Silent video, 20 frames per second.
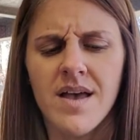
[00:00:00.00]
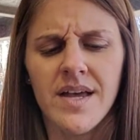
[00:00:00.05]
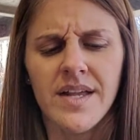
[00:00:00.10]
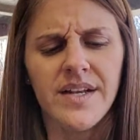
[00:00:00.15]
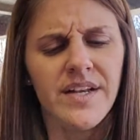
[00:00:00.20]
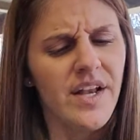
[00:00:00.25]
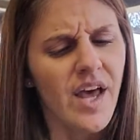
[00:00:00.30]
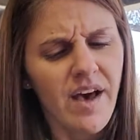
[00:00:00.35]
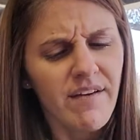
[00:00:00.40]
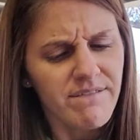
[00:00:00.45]

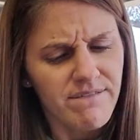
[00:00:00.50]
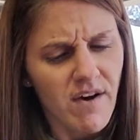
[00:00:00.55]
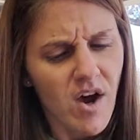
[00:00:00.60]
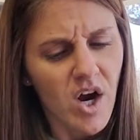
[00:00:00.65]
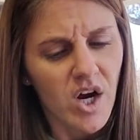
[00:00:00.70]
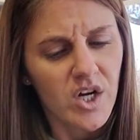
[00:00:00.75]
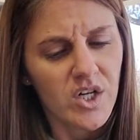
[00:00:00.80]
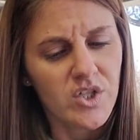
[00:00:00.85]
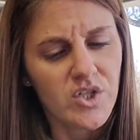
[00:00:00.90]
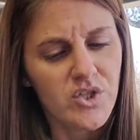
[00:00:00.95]
Not
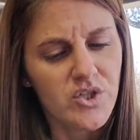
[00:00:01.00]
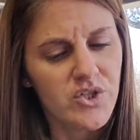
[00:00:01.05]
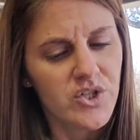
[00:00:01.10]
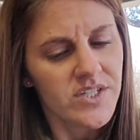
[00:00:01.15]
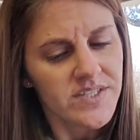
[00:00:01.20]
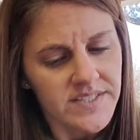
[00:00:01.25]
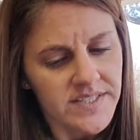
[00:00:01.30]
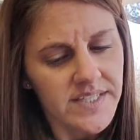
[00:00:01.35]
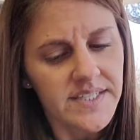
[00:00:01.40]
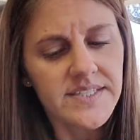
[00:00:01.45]
far,
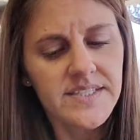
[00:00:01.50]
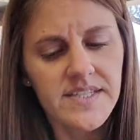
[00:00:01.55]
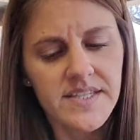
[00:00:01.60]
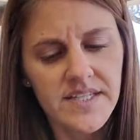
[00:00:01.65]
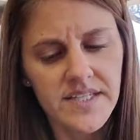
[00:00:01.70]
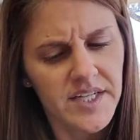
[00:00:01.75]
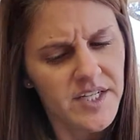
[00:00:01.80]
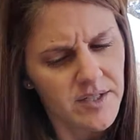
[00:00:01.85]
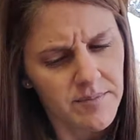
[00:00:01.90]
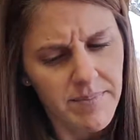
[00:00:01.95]
just into the
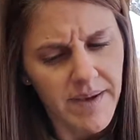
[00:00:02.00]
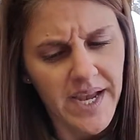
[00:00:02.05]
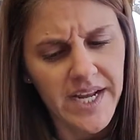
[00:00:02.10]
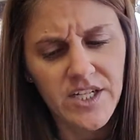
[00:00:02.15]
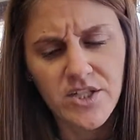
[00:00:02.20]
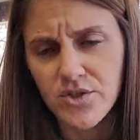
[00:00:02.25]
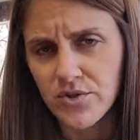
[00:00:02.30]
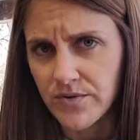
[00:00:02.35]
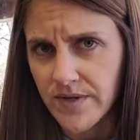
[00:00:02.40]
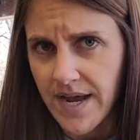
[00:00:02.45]
nearby
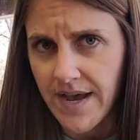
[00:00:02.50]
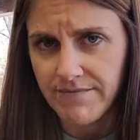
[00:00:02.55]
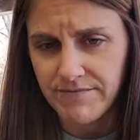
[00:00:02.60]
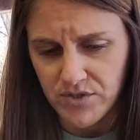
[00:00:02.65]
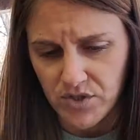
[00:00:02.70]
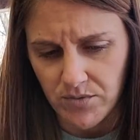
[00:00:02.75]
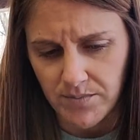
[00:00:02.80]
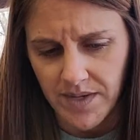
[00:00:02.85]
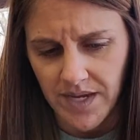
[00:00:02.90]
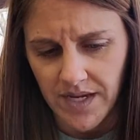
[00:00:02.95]
giraffe
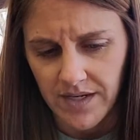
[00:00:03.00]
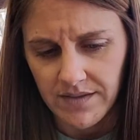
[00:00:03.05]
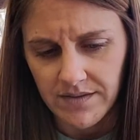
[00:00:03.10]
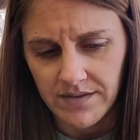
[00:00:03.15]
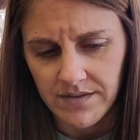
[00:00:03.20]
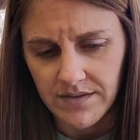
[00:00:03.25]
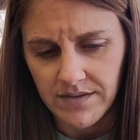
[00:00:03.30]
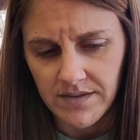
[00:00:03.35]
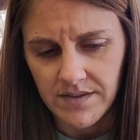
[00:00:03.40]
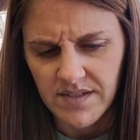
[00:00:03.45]
domain.
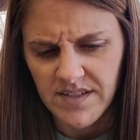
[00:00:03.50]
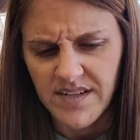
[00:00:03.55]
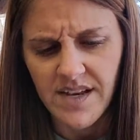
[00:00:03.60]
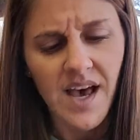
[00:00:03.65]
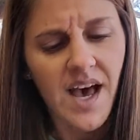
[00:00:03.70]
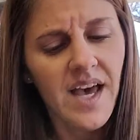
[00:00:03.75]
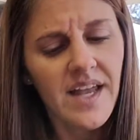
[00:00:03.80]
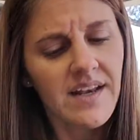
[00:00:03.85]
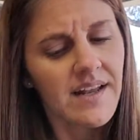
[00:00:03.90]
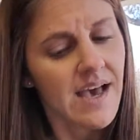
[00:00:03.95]

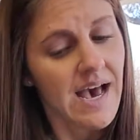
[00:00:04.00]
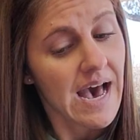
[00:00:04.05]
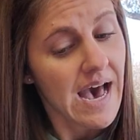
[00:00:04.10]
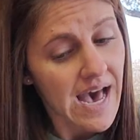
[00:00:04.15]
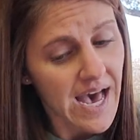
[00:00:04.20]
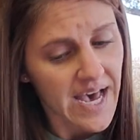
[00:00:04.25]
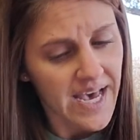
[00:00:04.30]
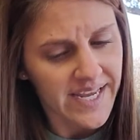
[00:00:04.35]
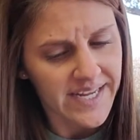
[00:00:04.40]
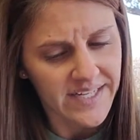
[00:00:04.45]
Not
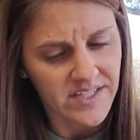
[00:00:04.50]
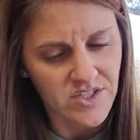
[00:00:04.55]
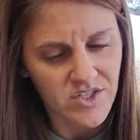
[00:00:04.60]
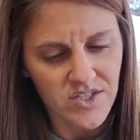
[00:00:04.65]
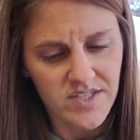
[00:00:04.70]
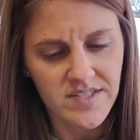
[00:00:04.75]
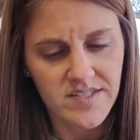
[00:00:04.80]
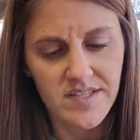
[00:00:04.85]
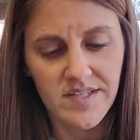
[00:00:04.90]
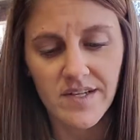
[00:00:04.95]
high,
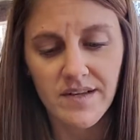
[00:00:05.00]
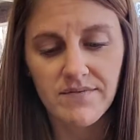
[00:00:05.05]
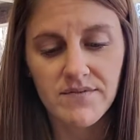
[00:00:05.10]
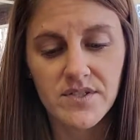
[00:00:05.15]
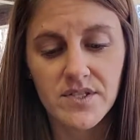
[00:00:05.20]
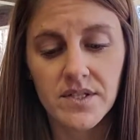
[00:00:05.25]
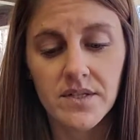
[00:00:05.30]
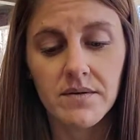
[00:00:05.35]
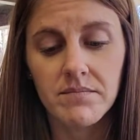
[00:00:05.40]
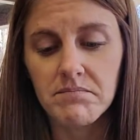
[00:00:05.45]
just enough
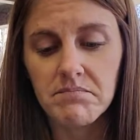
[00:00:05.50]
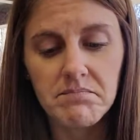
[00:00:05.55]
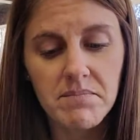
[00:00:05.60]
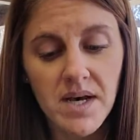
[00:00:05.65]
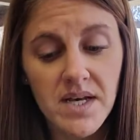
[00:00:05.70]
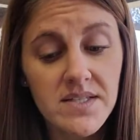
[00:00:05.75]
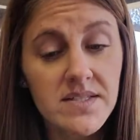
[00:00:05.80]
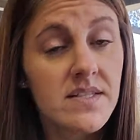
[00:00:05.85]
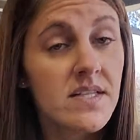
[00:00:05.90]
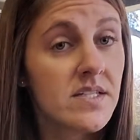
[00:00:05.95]
to
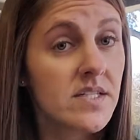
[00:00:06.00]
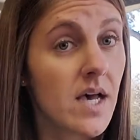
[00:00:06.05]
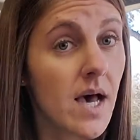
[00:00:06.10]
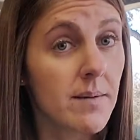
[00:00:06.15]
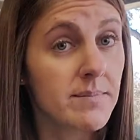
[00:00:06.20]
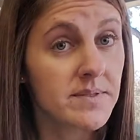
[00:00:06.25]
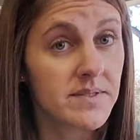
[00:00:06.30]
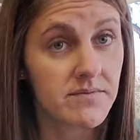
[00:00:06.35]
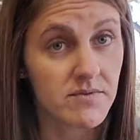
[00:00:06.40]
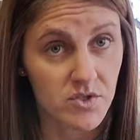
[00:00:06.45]
buzz the
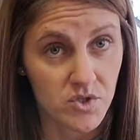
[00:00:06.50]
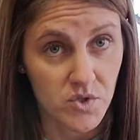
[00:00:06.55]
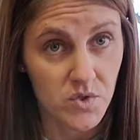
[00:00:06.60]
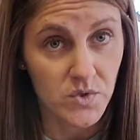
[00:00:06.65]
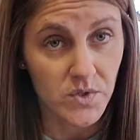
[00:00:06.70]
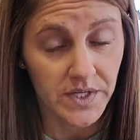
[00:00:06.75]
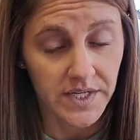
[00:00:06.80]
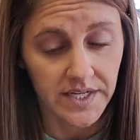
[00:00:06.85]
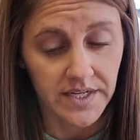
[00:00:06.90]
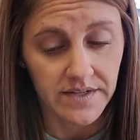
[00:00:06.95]
tops of the
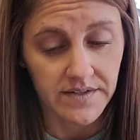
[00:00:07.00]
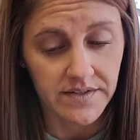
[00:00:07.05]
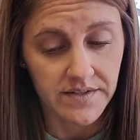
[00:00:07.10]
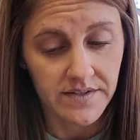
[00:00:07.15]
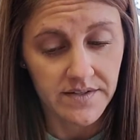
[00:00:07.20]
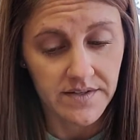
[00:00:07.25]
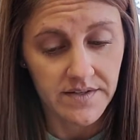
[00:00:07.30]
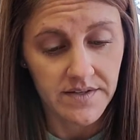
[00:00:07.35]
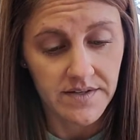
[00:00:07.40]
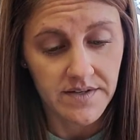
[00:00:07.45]
tree.
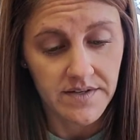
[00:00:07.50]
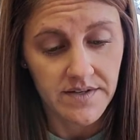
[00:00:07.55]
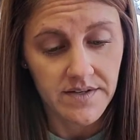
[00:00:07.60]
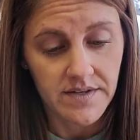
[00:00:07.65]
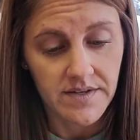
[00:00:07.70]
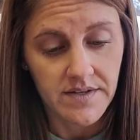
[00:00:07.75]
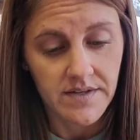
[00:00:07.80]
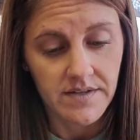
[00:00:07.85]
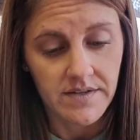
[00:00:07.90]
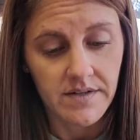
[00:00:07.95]

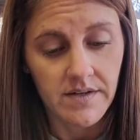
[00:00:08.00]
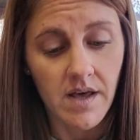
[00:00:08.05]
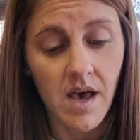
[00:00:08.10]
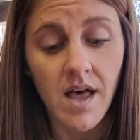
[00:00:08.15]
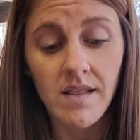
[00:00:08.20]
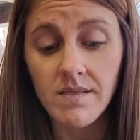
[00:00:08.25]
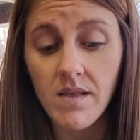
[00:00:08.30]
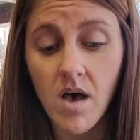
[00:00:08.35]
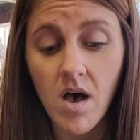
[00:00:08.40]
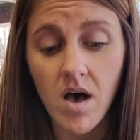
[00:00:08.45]
Not
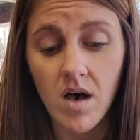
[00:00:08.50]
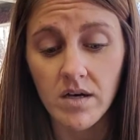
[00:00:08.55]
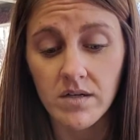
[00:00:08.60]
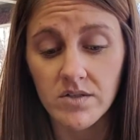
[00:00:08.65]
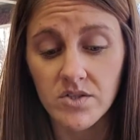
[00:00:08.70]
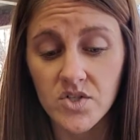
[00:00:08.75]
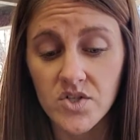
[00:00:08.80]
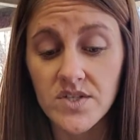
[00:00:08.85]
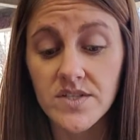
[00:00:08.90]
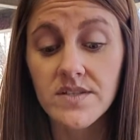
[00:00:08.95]
long,
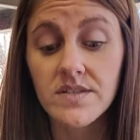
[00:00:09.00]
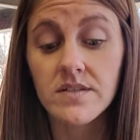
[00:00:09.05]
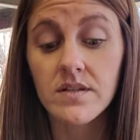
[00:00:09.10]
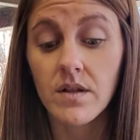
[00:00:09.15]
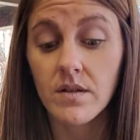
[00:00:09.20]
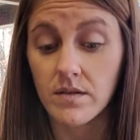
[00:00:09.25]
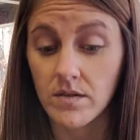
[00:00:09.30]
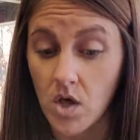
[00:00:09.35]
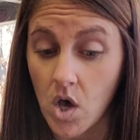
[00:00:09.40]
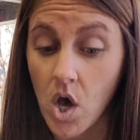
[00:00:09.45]
just
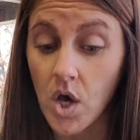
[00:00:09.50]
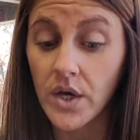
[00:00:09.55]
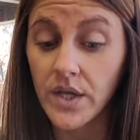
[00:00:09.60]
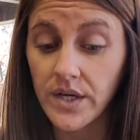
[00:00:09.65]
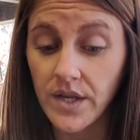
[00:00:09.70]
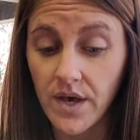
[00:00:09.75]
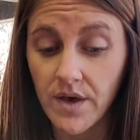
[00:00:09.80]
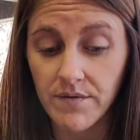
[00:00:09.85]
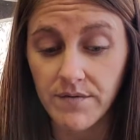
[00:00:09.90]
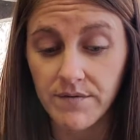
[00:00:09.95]
long
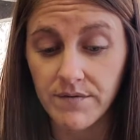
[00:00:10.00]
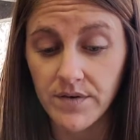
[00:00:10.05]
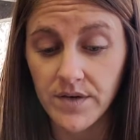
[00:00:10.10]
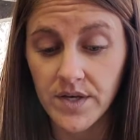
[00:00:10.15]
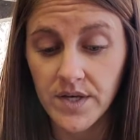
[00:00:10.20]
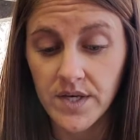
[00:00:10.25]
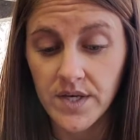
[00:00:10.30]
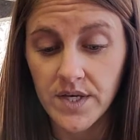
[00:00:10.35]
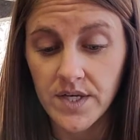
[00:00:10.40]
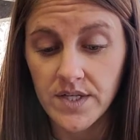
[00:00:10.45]
enough
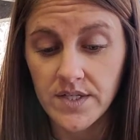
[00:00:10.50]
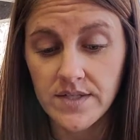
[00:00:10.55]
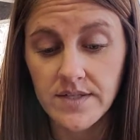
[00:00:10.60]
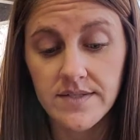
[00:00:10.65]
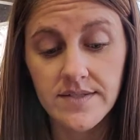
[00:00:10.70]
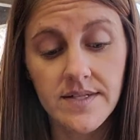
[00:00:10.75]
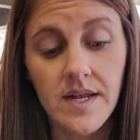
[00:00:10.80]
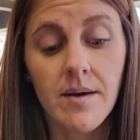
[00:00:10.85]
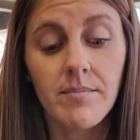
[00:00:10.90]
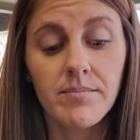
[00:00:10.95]
to
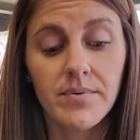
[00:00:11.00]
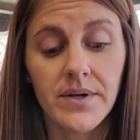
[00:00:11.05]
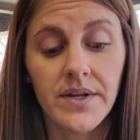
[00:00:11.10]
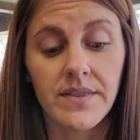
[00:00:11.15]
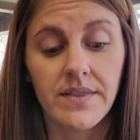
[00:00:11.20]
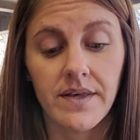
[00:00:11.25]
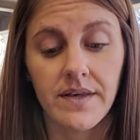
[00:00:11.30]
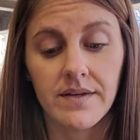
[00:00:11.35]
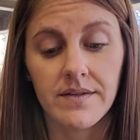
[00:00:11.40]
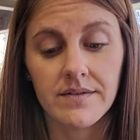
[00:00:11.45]
stop
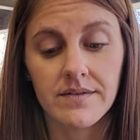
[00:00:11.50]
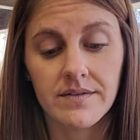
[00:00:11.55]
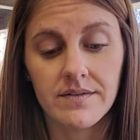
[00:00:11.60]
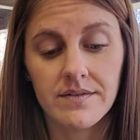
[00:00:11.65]
breathing.